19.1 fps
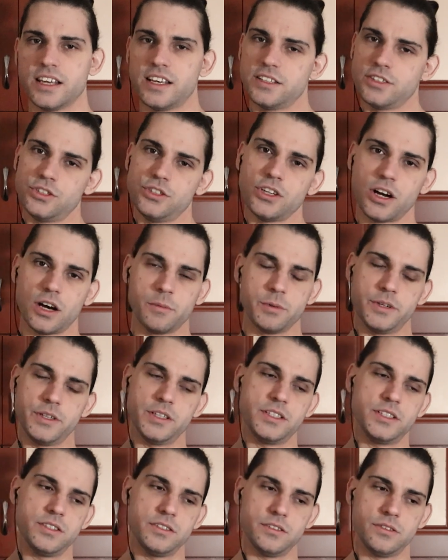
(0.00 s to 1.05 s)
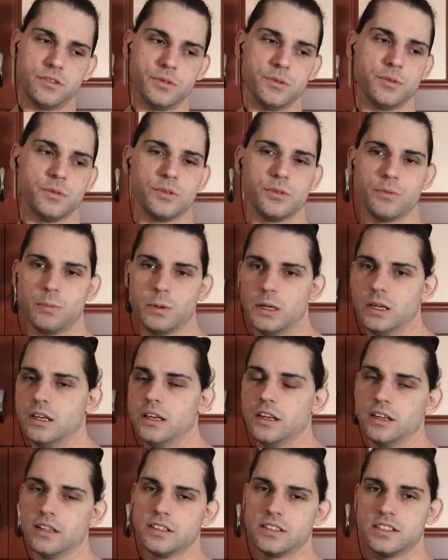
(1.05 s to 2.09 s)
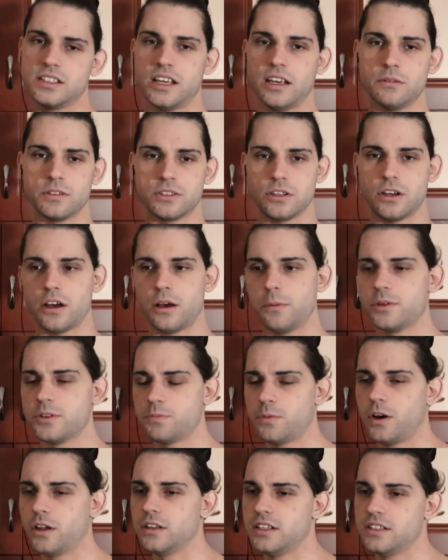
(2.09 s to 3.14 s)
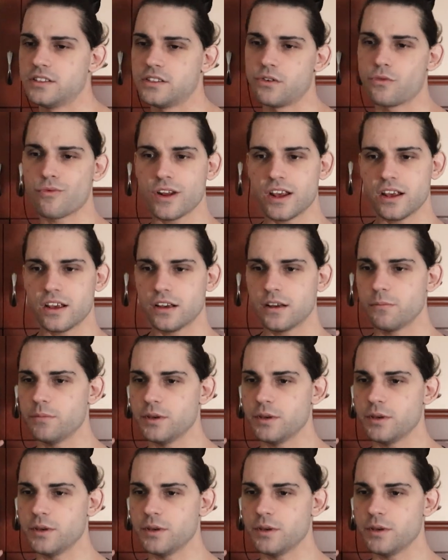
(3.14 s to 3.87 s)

against jobbers to be in the same spot as Rhea,